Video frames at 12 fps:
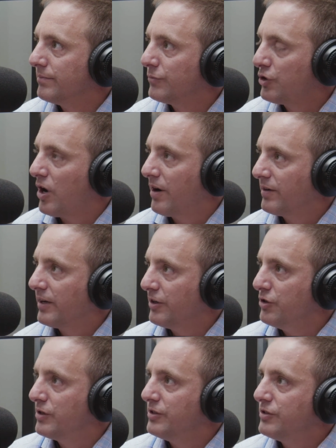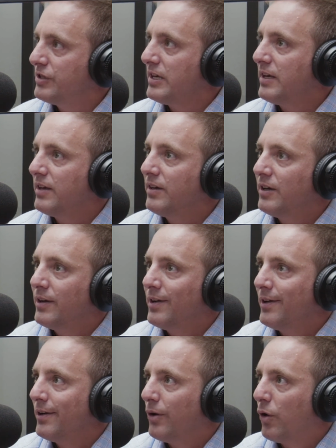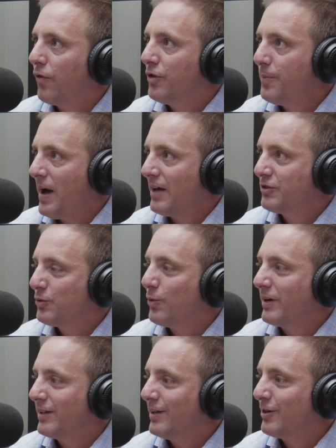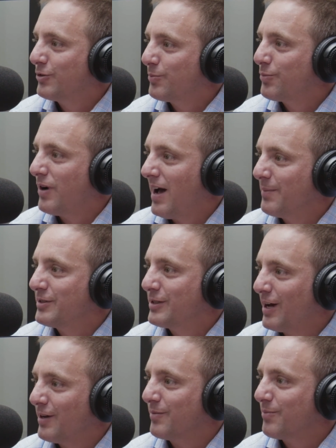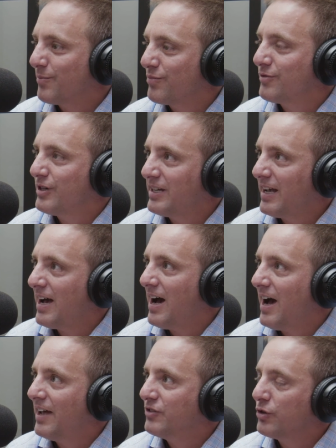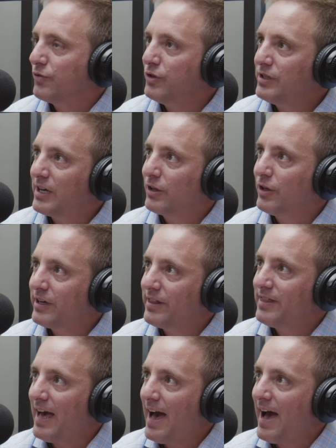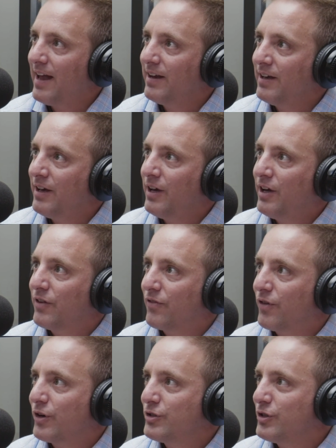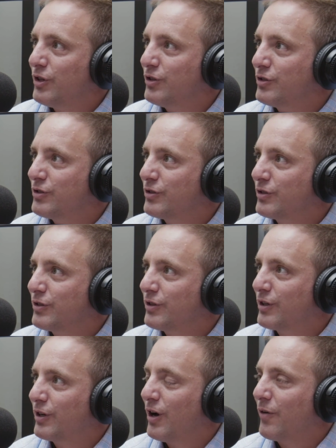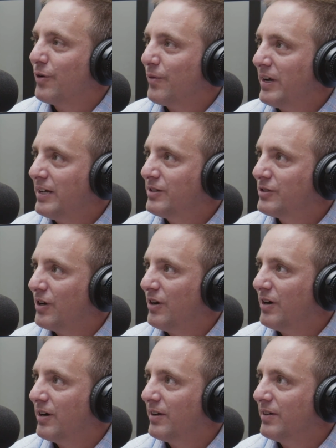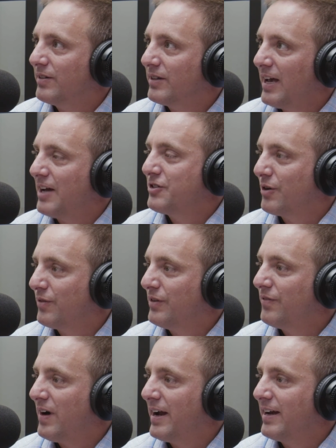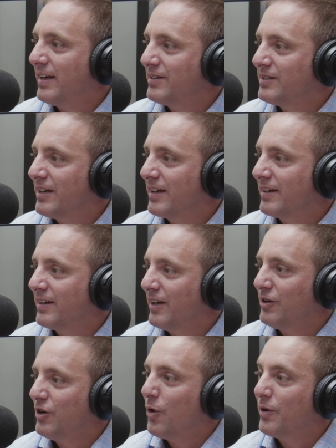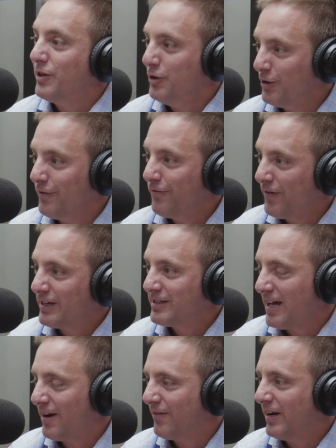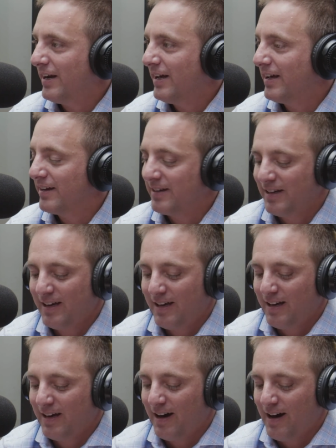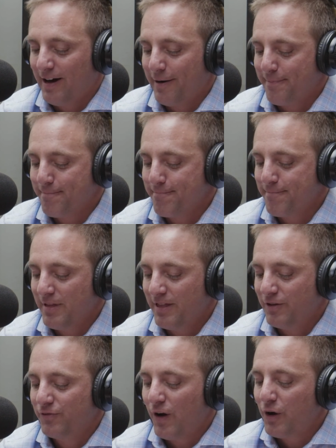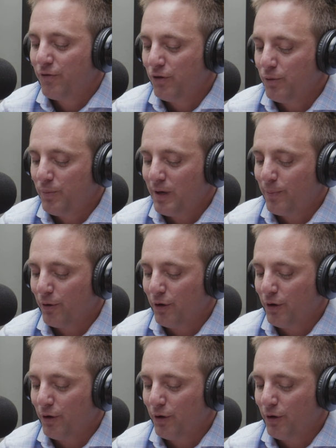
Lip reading: chart, and you can see over the past 20 years, prime has gotten pretty high. So if you take a look at that versus the current rates on cash out refinancing, and knowing that you can fix that rate in, there's very few people